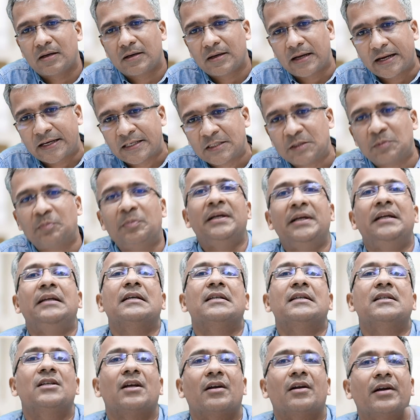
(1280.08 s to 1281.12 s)

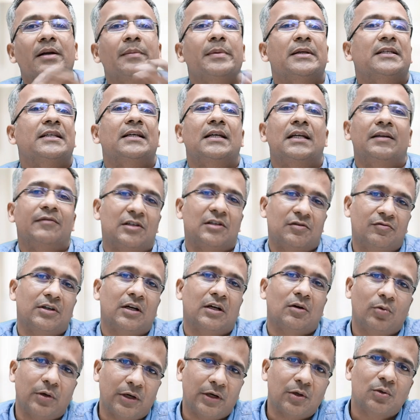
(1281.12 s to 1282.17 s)
experience journey, basically, which we are
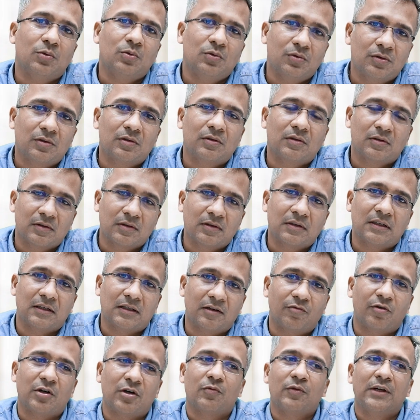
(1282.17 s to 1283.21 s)
going to,
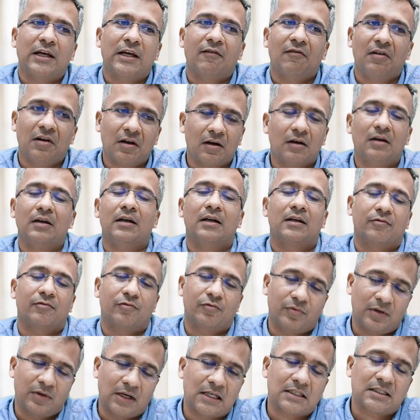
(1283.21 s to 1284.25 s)
what we have learned
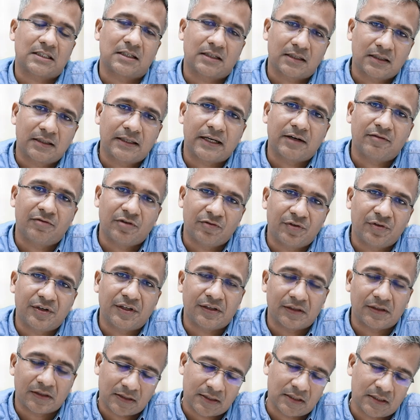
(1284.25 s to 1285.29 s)
last
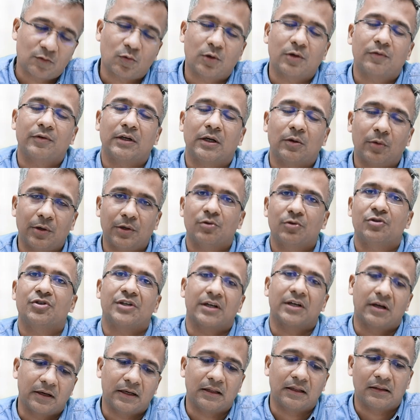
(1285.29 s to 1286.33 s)
10-15 years is what we are going to
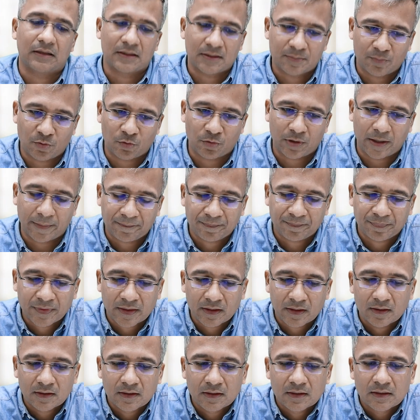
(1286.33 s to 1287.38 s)
share in this program.
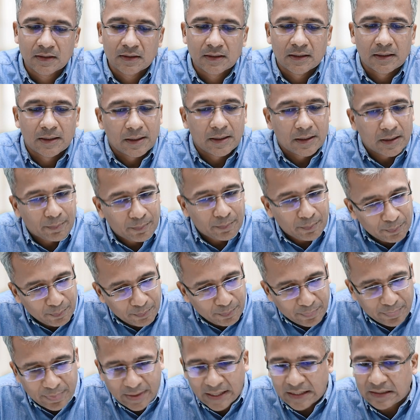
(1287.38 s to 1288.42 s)

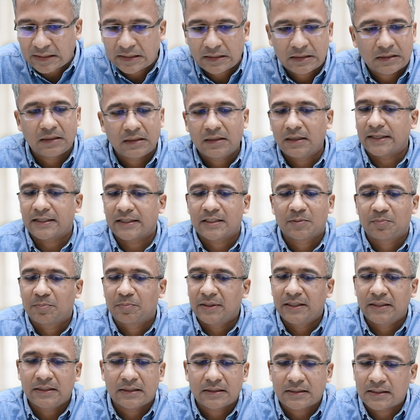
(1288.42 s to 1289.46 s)
Practical
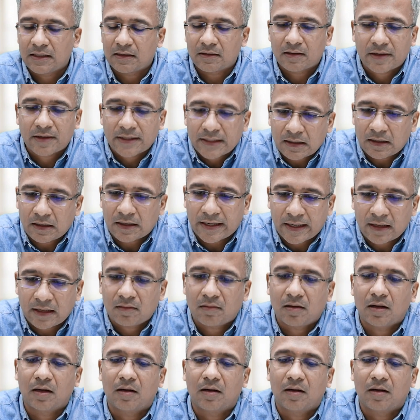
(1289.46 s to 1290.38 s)
experience learning, again,